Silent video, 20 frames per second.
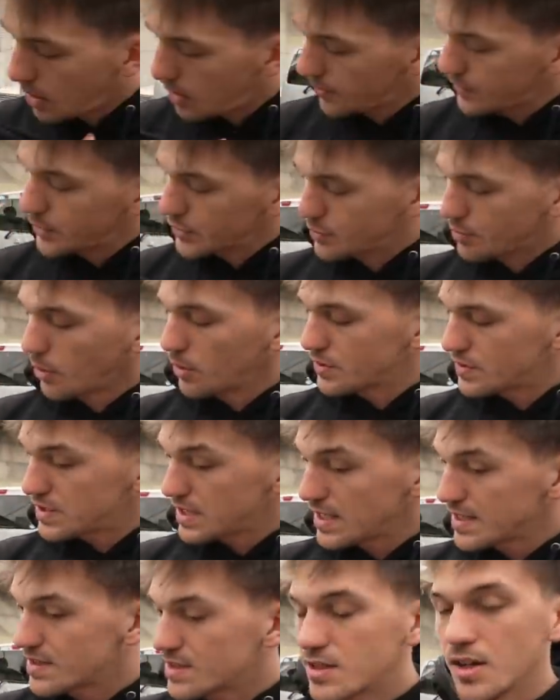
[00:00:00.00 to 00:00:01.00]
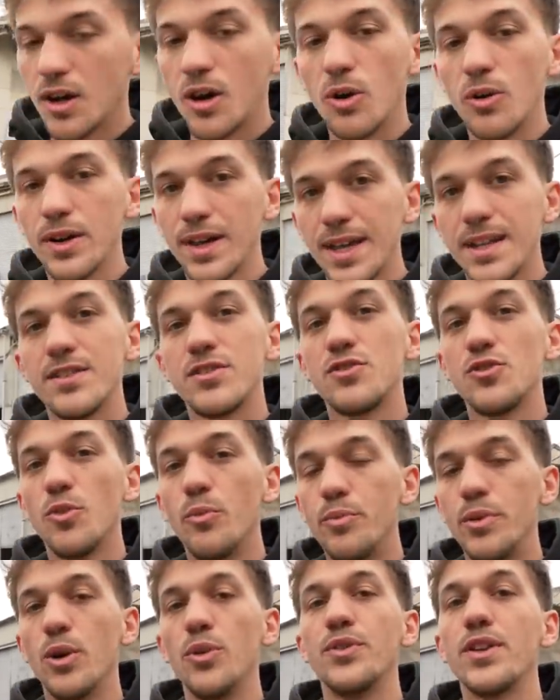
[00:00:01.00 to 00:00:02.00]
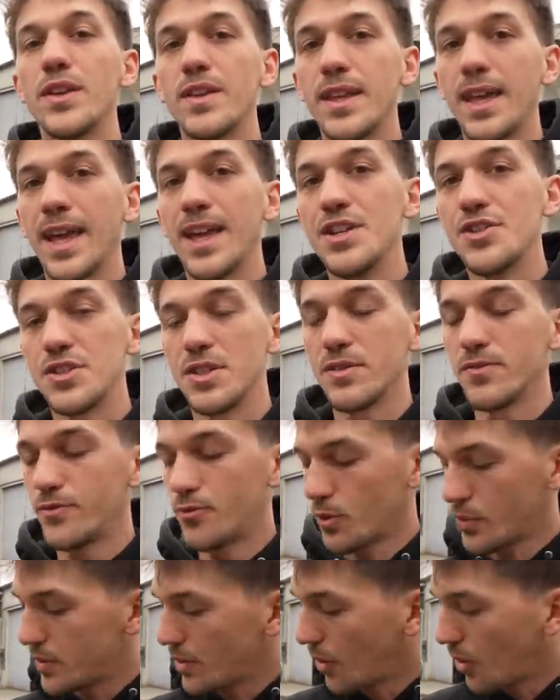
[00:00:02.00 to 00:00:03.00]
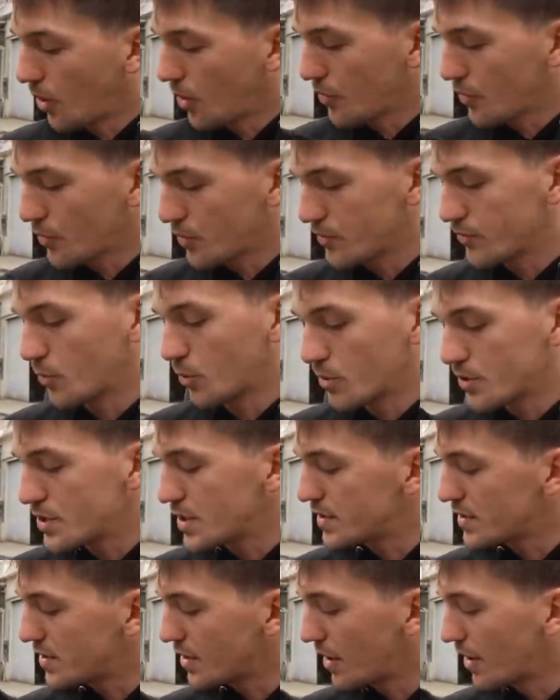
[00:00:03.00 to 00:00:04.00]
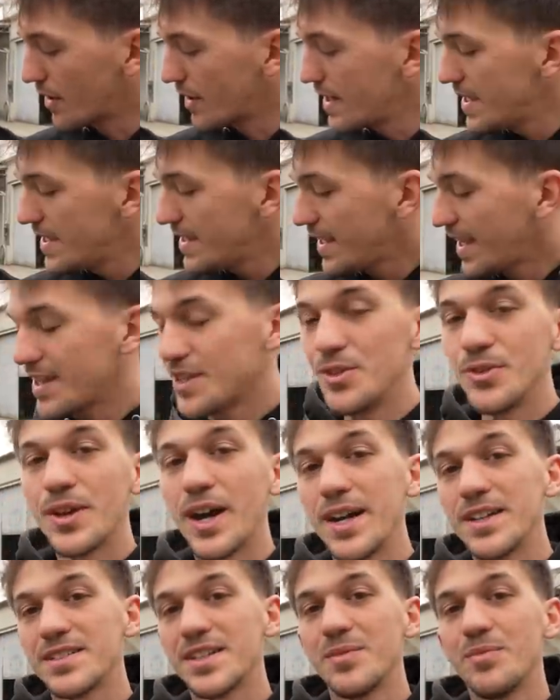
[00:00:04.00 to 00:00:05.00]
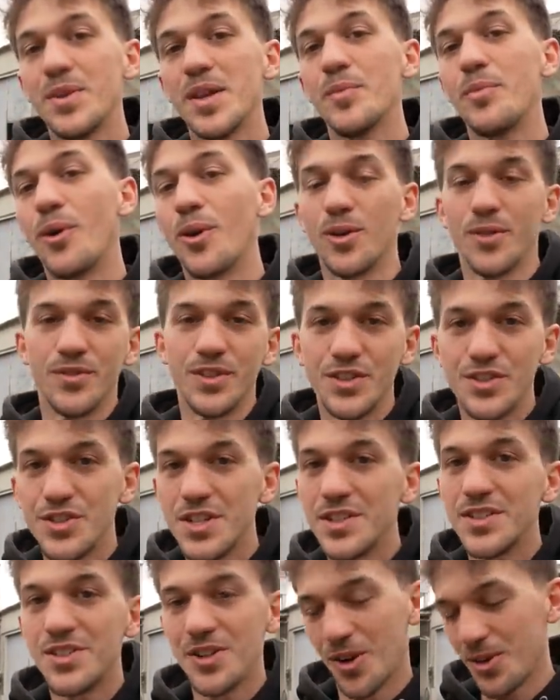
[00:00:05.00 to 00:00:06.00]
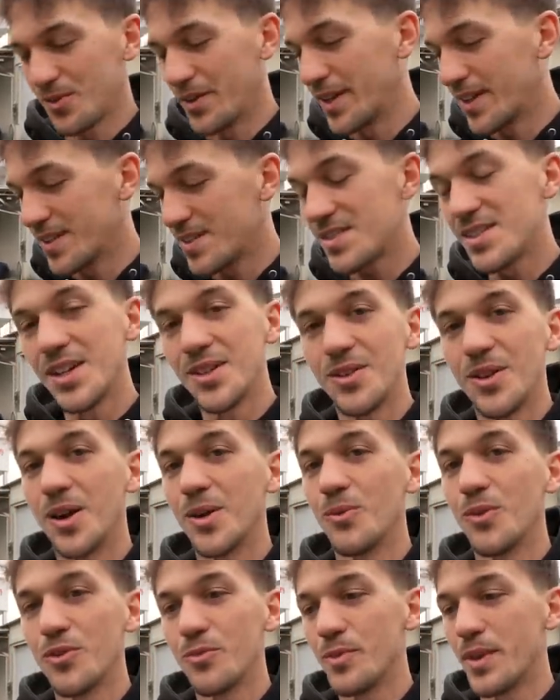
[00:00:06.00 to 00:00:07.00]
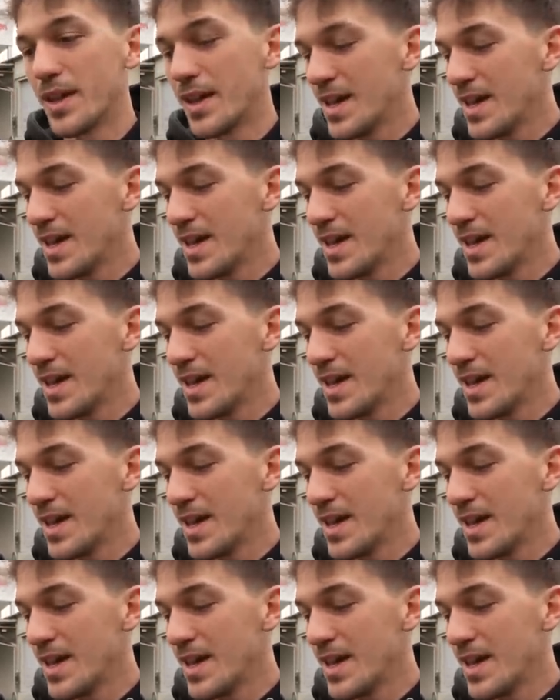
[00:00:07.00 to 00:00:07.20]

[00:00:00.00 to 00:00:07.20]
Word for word: all those proceeds go into building the engine for the R34 GTR and you guys can be a part of this GTR legacy along with me.